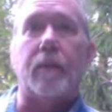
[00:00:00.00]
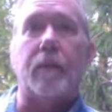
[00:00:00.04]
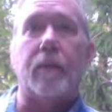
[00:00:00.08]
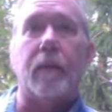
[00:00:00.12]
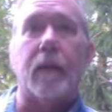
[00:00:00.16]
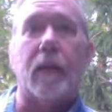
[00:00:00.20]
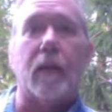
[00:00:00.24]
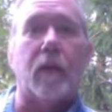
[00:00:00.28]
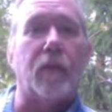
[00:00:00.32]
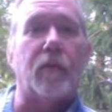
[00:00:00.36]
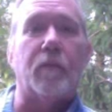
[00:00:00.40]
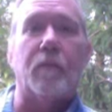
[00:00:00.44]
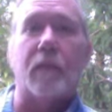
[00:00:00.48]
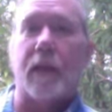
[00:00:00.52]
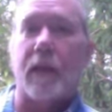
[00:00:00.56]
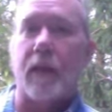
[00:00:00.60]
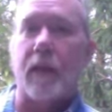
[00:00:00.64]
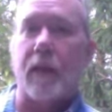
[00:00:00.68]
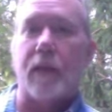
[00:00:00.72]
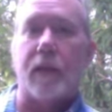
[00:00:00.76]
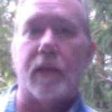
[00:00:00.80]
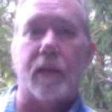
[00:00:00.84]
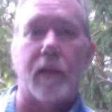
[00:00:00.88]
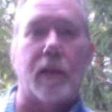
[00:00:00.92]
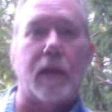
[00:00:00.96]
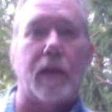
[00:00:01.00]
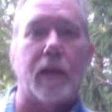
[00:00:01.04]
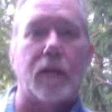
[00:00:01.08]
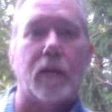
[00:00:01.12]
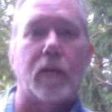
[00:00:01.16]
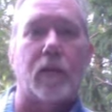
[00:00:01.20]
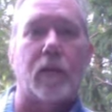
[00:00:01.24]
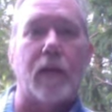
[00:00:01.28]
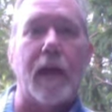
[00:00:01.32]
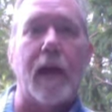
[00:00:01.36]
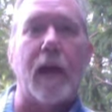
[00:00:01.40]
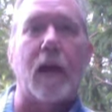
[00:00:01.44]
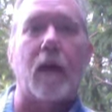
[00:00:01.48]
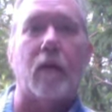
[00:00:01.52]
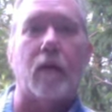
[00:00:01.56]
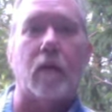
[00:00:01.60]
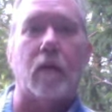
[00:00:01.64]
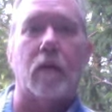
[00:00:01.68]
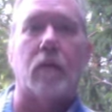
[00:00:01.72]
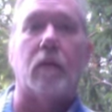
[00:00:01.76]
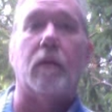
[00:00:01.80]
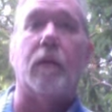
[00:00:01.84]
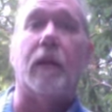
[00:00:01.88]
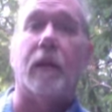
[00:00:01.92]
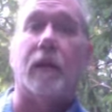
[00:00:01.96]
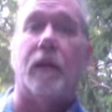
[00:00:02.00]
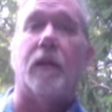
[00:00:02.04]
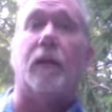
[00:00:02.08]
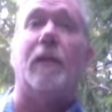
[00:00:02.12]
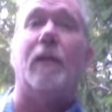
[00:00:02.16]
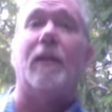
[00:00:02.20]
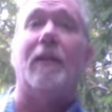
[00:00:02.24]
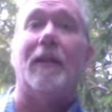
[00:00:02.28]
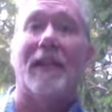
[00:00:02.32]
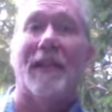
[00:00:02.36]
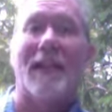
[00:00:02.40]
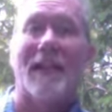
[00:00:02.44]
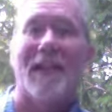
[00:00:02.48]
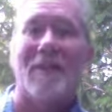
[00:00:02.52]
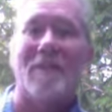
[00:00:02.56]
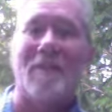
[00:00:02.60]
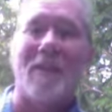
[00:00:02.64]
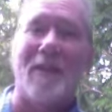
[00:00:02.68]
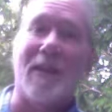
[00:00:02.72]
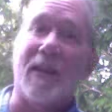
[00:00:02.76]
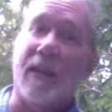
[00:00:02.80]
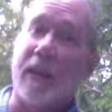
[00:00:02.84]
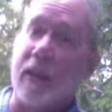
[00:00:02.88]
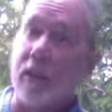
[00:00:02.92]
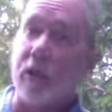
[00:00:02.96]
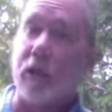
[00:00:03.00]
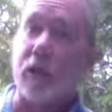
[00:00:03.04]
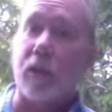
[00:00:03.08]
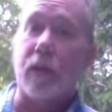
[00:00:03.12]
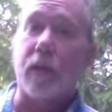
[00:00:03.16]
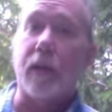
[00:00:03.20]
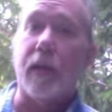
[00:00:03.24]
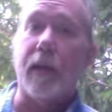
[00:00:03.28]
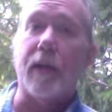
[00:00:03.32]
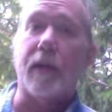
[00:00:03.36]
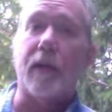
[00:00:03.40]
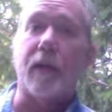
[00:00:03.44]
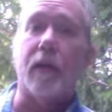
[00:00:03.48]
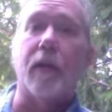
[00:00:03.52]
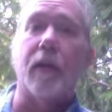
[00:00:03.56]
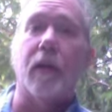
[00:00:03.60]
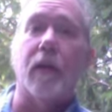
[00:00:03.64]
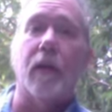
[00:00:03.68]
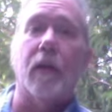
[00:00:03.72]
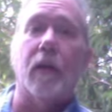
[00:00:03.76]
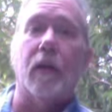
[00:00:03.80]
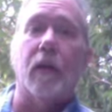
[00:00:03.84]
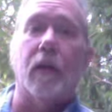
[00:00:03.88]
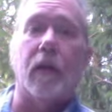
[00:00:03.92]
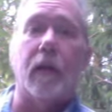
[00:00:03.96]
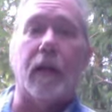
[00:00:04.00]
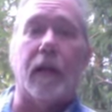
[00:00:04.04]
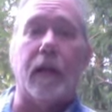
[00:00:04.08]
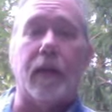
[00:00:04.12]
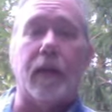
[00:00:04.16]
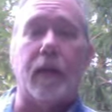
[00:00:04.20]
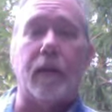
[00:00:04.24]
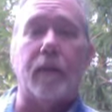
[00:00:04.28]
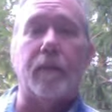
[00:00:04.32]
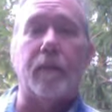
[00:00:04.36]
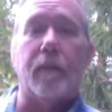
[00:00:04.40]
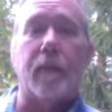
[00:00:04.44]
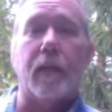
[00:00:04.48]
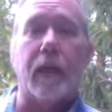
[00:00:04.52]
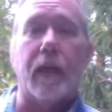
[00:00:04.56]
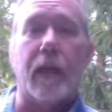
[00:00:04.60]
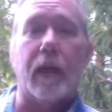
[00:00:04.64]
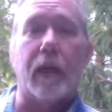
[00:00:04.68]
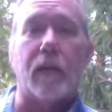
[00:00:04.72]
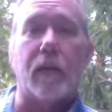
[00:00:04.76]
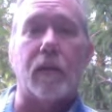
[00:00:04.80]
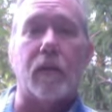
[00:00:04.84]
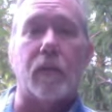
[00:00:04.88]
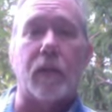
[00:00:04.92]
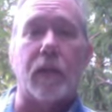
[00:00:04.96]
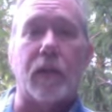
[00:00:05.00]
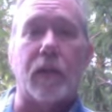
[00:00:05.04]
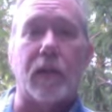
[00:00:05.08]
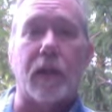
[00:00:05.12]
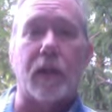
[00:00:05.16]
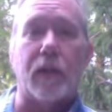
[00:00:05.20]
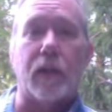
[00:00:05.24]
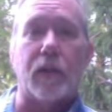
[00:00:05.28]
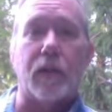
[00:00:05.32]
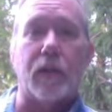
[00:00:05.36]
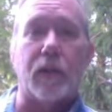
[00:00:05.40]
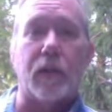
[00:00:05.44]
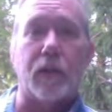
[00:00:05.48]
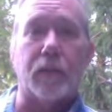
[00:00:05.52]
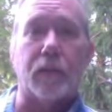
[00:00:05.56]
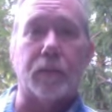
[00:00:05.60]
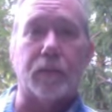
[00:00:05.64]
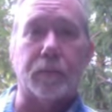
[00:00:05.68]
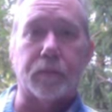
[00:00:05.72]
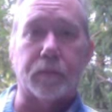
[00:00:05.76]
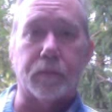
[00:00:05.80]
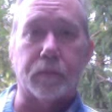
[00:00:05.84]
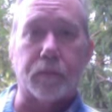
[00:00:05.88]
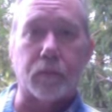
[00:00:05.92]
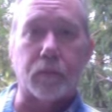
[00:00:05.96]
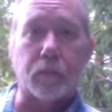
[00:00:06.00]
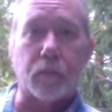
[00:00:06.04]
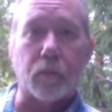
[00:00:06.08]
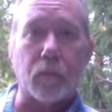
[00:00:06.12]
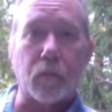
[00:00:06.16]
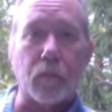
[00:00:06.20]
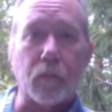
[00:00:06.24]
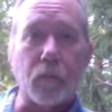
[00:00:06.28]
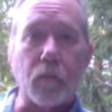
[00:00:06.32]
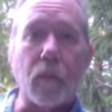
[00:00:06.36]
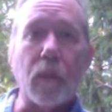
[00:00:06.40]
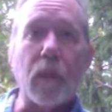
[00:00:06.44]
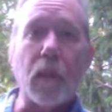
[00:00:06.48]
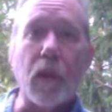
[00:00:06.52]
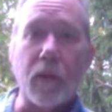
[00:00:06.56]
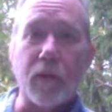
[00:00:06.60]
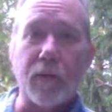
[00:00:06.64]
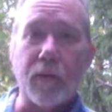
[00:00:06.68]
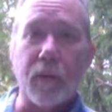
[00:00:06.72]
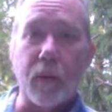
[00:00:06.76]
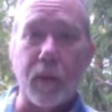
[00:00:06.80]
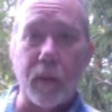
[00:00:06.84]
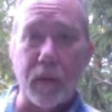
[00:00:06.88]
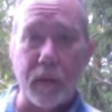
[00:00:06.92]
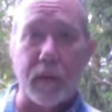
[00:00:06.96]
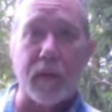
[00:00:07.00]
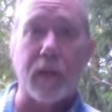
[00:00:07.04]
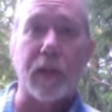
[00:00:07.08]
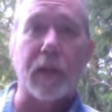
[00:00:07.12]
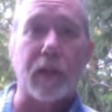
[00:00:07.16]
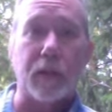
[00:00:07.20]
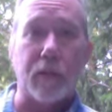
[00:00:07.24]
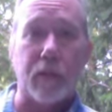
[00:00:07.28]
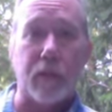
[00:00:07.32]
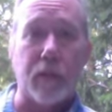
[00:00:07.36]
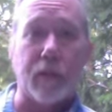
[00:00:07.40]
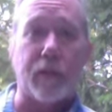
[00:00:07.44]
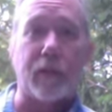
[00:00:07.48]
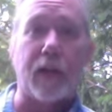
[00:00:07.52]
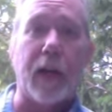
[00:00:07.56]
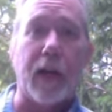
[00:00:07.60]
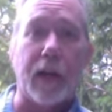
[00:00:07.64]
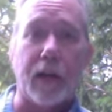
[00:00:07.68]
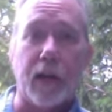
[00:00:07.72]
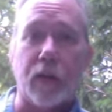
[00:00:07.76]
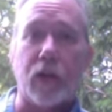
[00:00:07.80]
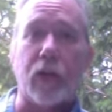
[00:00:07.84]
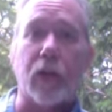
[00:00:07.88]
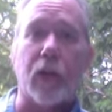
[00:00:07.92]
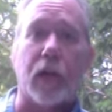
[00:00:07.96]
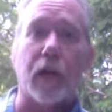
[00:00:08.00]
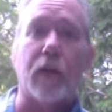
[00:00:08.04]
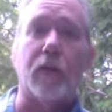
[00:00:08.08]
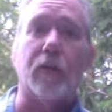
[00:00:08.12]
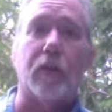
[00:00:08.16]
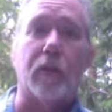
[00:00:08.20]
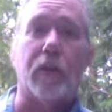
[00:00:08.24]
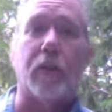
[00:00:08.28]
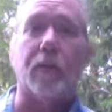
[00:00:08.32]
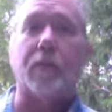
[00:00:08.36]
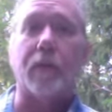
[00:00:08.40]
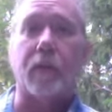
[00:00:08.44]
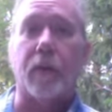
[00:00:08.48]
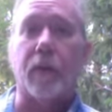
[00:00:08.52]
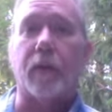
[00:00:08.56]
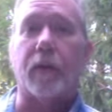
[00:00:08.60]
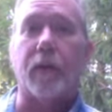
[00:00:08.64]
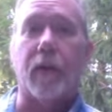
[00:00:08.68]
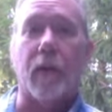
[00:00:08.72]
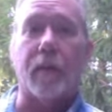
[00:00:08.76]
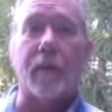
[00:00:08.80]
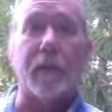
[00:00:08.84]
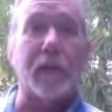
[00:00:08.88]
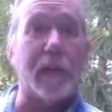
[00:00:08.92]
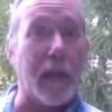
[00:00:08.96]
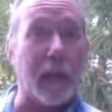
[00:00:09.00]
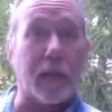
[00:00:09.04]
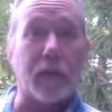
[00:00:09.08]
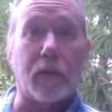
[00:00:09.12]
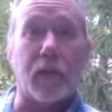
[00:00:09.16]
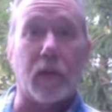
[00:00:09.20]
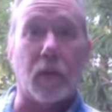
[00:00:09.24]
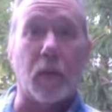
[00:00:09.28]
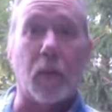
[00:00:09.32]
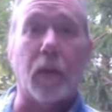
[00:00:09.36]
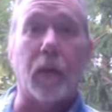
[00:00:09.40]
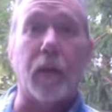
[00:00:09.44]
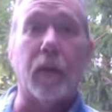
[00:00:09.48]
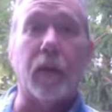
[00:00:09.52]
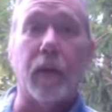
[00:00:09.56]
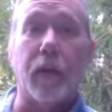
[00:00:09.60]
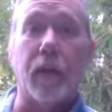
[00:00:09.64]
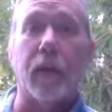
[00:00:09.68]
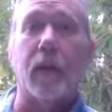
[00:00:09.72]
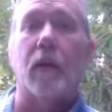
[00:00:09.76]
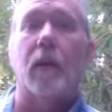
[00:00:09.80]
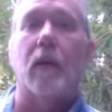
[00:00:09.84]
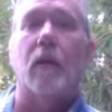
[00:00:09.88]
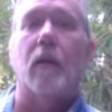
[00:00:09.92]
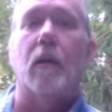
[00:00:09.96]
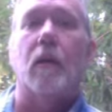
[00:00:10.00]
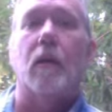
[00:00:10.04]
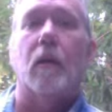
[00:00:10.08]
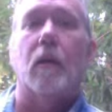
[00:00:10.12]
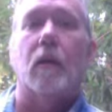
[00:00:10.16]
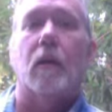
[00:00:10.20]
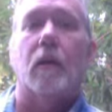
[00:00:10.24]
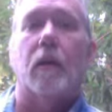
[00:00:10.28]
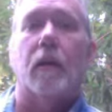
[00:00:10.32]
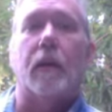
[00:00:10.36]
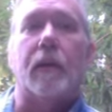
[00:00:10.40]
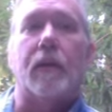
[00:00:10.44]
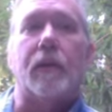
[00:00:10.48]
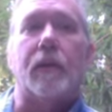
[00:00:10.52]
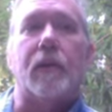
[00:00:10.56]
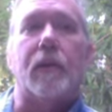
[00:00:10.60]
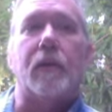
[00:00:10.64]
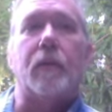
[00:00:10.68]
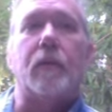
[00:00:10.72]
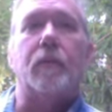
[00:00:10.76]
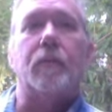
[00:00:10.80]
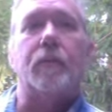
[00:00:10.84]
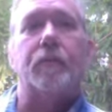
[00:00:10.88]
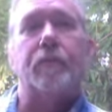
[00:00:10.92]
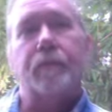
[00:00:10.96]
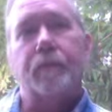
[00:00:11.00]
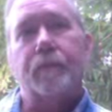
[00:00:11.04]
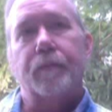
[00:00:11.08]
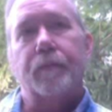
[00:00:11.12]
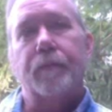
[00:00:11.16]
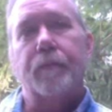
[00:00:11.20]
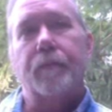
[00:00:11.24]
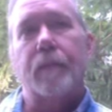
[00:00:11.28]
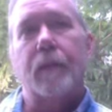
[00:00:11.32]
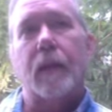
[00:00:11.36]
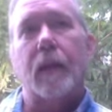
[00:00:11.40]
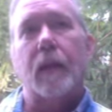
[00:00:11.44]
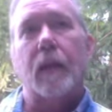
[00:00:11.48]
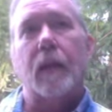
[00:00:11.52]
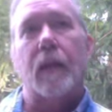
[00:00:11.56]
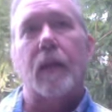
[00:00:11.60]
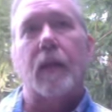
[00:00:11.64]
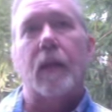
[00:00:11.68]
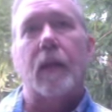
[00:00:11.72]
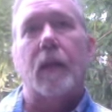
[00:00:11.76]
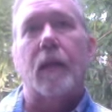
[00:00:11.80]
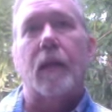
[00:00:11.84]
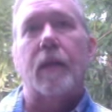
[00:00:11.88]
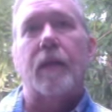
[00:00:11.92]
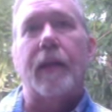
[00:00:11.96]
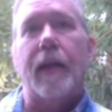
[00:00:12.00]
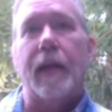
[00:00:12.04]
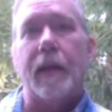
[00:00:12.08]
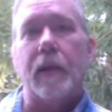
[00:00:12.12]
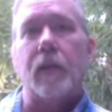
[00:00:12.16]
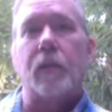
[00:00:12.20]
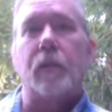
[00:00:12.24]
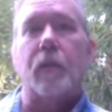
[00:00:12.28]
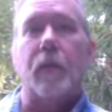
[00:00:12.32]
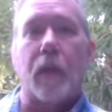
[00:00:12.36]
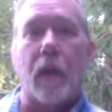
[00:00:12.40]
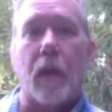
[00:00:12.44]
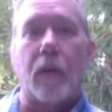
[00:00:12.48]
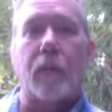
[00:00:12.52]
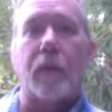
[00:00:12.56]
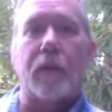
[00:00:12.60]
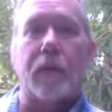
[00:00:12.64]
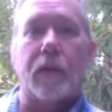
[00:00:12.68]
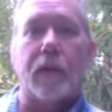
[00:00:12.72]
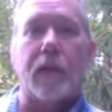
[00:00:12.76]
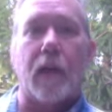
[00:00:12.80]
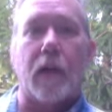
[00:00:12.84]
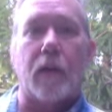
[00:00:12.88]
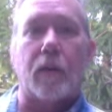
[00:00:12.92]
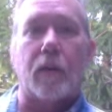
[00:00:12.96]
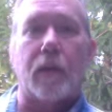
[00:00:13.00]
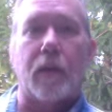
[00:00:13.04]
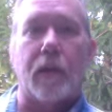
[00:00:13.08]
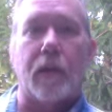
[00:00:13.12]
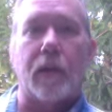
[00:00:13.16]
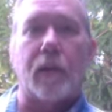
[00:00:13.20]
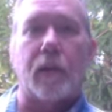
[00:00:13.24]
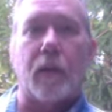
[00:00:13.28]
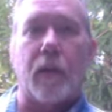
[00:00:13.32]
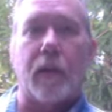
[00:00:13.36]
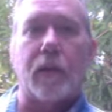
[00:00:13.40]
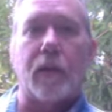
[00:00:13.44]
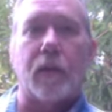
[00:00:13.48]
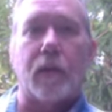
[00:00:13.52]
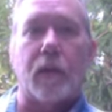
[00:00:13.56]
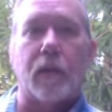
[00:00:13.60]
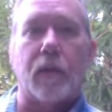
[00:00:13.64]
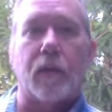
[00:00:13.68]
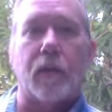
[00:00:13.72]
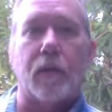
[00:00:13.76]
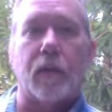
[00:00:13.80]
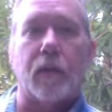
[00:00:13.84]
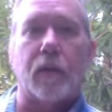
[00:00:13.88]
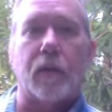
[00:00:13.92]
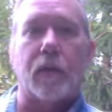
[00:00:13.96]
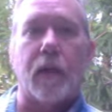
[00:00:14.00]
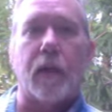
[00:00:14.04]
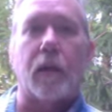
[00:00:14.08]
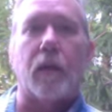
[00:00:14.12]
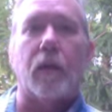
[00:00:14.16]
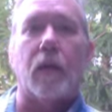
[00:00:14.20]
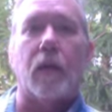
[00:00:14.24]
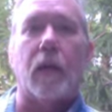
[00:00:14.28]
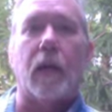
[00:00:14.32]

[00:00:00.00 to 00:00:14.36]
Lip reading: If money is the issue now, it's really going to be the issue later, as we start to focus and to refine and charge what the program is actually worth. So that is where I would start with these questions. Okay,